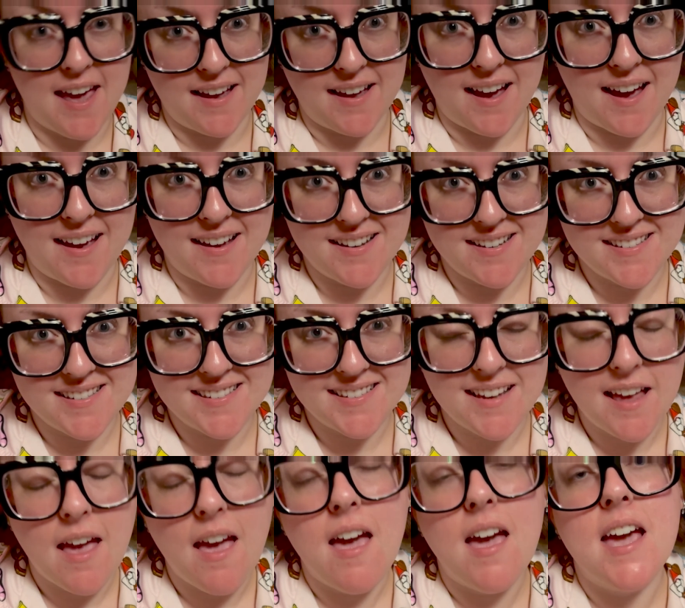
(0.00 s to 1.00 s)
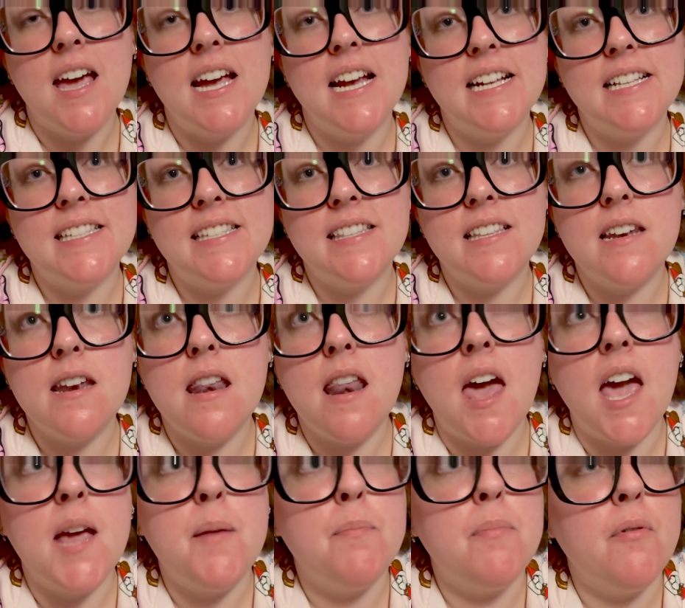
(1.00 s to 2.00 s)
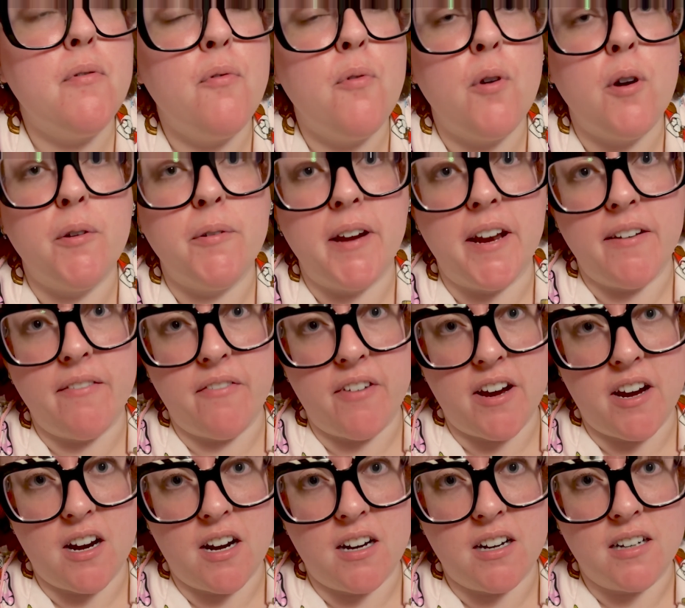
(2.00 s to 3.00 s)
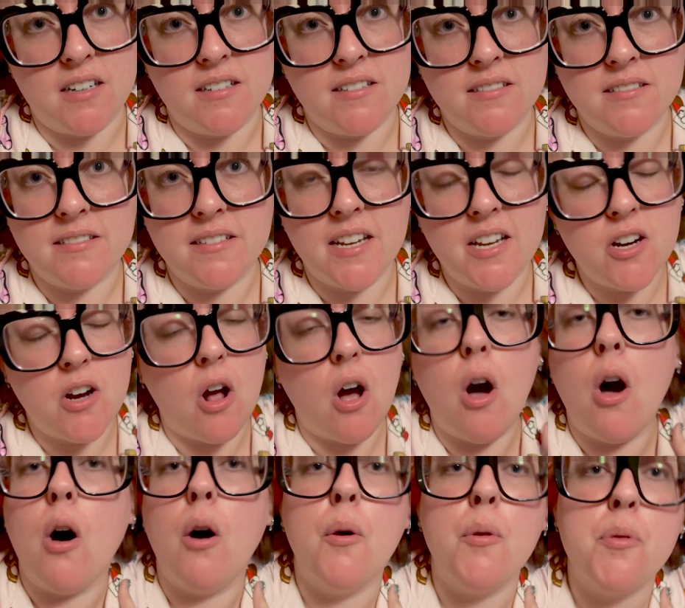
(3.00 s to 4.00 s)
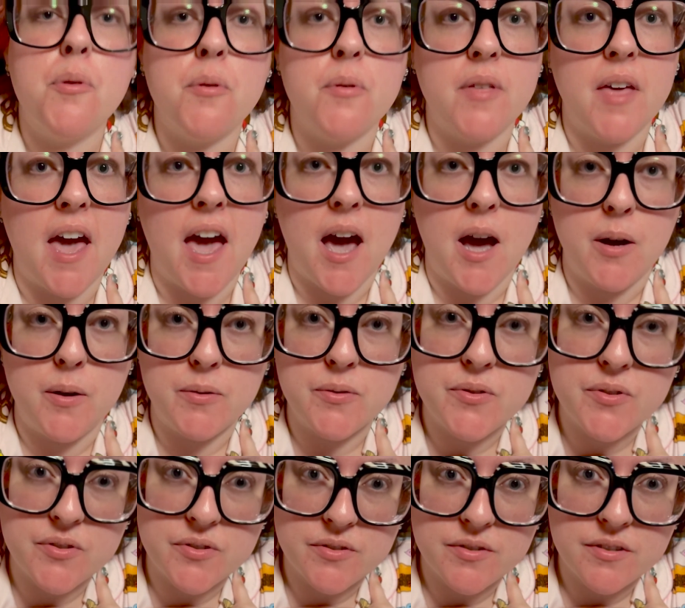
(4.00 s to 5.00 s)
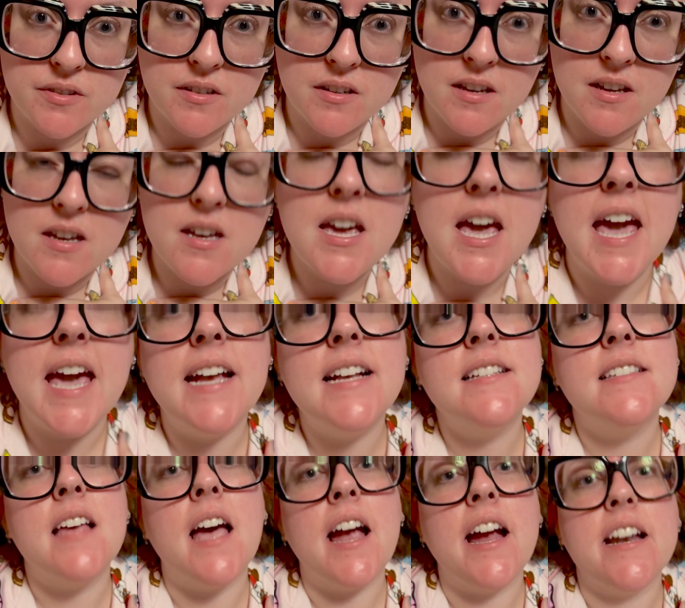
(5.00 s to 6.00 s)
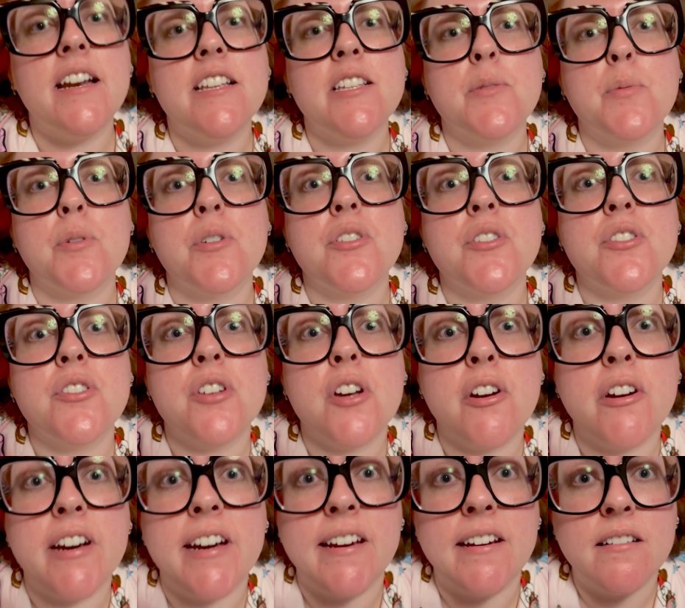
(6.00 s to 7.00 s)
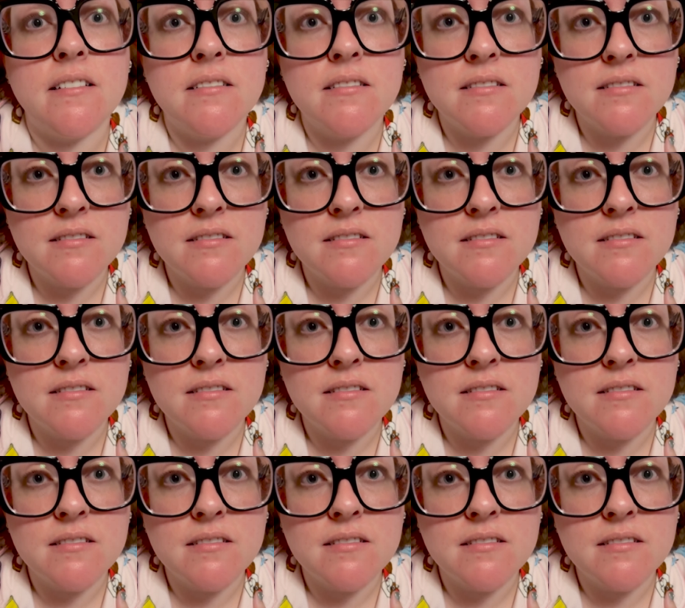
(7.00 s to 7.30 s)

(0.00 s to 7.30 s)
guys, it's the night before Ren Fair, and all through the house, anxieties were stirring,